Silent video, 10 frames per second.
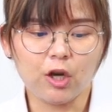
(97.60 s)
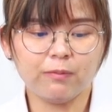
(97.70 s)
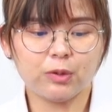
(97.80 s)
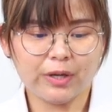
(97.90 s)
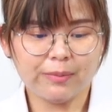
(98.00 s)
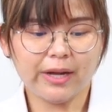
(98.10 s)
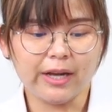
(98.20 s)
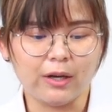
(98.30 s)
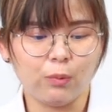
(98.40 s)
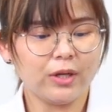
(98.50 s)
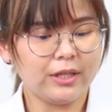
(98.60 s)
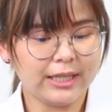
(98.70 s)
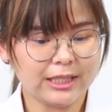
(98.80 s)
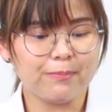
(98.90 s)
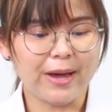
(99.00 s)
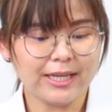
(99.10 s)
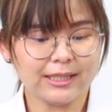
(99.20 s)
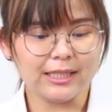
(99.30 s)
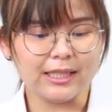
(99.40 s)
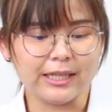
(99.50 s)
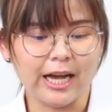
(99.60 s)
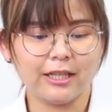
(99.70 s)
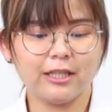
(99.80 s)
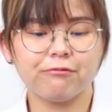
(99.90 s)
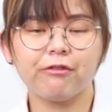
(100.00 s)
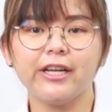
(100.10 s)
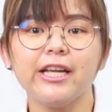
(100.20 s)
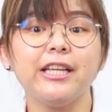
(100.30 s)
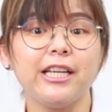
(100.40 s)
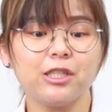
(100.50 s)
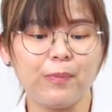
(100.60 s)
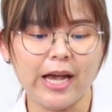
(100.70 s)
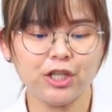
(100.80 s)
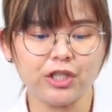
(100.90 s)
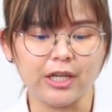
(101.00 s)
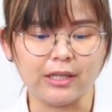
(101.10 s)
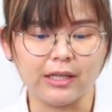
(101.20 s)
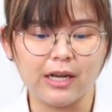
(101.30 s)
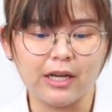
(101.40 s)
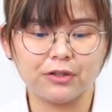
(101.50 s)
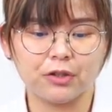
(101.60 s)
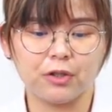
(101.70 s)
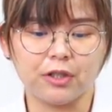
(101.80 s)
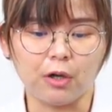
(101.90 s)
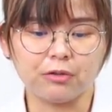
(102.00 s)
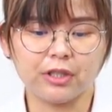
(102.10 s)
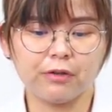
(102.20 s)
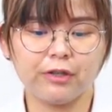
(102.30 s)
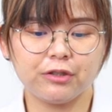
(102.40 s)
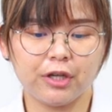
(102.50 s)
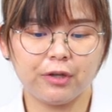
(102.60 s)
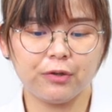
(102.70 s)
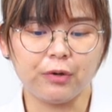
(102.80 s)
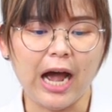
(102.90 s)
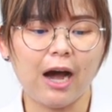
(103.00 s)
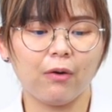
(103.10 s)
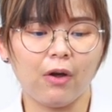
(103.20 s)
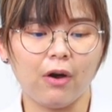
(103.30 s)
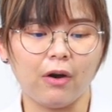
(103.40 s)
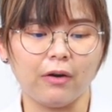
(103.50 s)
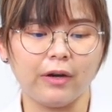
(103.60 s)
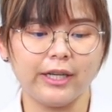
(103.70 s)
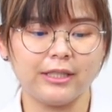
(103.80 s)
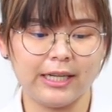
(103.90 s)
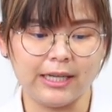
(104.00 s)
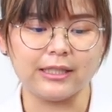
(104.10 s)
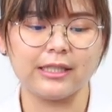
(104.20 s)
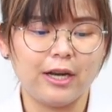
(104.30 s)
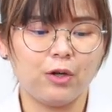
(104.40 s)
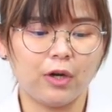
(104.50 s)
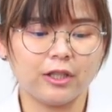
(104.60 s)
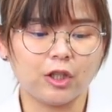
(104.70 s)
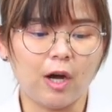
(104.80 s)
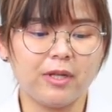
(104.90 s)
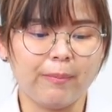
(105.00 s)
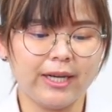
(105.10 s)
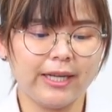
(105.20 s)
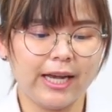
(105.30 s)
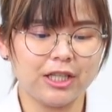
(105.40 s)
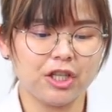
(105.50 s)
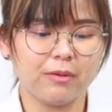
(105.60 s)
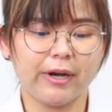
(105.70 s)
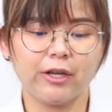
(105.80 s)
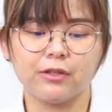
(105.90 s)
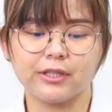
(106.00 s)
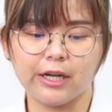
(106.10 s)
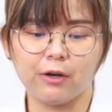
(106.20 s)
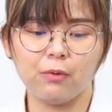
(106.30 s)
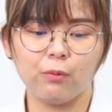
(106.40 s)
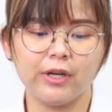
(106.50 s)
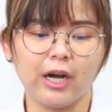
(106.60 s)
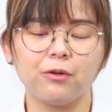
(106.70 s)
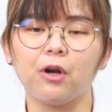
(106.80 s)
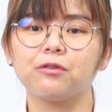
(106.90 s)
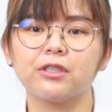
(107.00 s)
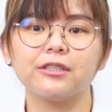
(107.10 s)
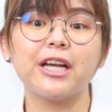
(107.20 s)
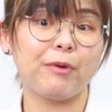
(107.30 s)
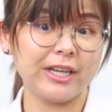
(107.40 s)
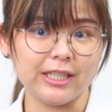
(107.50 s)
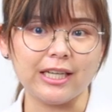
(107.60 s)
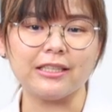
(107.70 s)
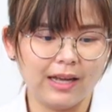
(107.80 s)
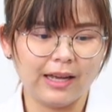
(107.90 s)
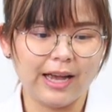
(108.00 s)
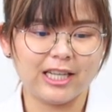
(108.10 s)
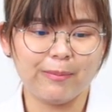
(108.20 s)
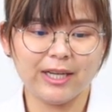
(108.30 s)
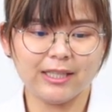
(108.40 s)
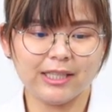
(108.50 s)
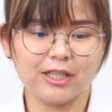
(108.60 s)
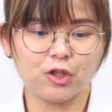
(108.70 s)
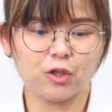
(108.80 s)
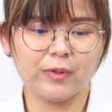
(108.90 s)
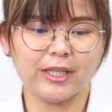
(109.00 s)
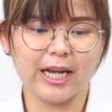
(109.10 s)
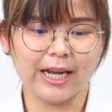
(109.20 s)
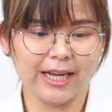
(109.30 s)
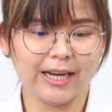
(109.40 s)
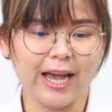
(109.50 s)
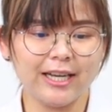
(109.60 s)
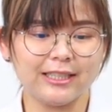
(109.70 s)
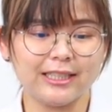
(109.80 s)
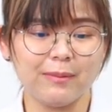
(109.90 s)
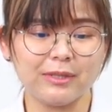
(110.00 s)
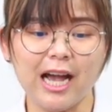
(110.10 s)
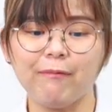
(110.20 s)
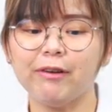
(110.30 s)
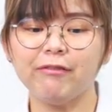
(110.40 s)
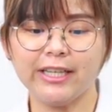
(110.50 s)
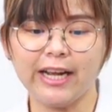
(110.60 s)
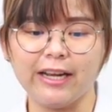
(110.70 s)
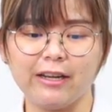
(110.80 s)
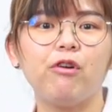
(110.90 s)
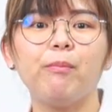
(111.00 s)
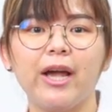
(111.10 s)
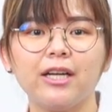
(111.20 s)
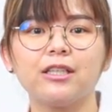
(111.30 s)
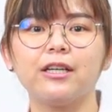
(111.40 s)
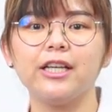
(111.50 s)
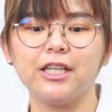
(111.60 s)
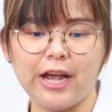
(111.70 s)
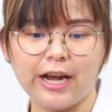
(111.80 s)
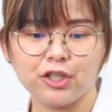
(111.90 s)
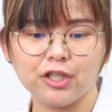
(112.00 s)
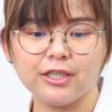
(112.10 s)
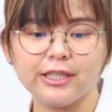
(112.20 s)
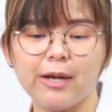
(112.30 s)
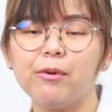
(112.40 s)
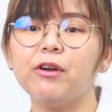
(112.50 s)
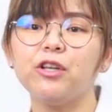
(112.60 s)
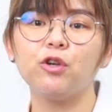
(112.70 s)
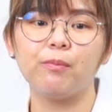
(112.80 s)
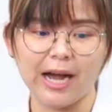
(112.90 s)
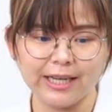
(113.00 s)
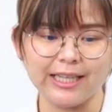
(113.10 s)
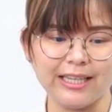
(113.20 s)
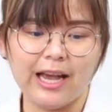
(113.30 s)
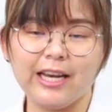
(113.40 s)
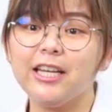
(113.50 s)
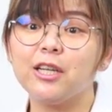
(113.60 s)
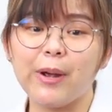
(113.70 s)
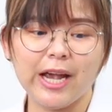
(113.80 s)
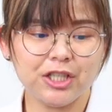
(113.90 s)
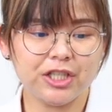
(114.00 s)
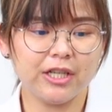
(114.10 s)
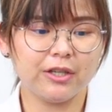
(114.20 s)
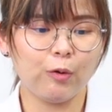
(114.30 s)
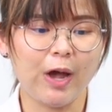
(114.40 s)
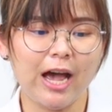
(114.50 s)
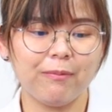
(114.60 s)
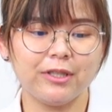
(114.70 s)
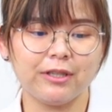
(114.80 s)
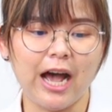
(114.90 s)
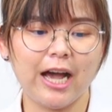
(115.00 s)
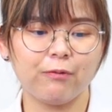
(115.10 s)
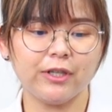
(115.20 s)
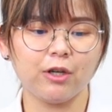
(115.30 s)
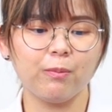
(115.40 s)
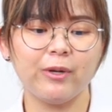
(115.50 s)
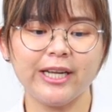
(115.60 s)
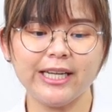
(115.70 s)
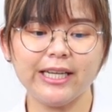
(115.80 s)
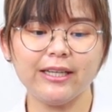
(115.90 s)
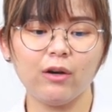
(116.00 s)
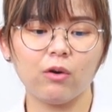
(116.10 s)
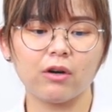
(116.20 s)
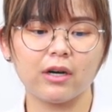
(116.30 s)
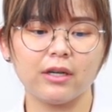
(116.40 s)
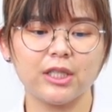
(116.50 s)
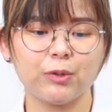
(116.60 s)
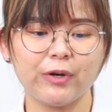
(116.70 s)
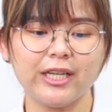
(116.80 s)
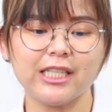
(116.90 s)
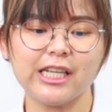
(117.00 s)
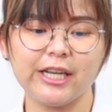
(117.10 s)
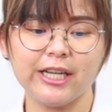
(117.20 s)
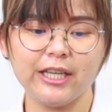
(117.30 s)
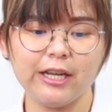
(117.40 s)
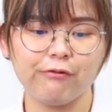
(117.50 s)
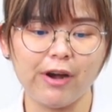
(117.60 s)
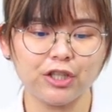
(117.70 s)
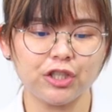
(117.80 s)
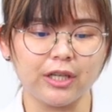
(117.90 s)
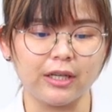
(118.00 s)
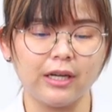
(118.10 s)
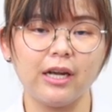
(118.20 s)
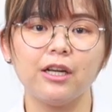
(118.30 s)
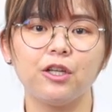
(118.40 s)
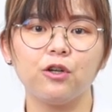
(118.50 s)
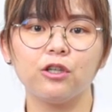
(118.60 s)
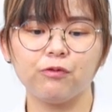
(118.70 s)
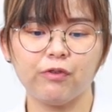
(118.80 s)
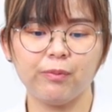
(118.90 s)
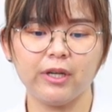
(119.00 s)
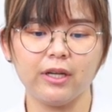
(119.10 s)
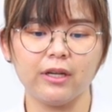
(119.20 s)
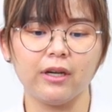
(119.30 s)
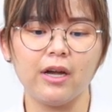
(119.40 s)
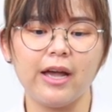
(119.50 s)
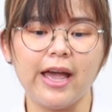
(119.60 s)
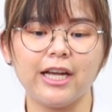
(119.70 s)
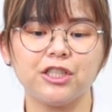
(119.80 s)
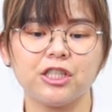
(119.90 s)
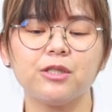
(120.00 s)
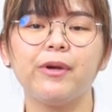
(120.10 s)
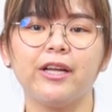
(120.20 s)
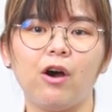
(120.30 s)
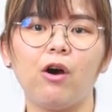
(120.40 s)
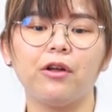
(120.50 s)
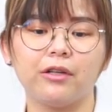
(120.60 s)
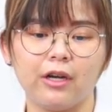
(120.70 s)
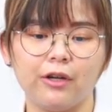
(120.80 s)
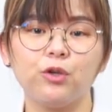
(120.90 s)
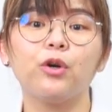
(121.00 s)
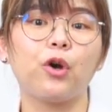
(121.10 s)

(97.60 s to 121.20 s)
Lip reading: of treatment with this medicine, they are different in each patient. So the doctor will tell you how long it is. Do not stop the medication by yourself without doctor directed. And the medicine should be taken at the same time every day for make it action stable in your body. And in the patient who have the high risk of bleeding or decreased kidney function, the dose will be adjusted based on your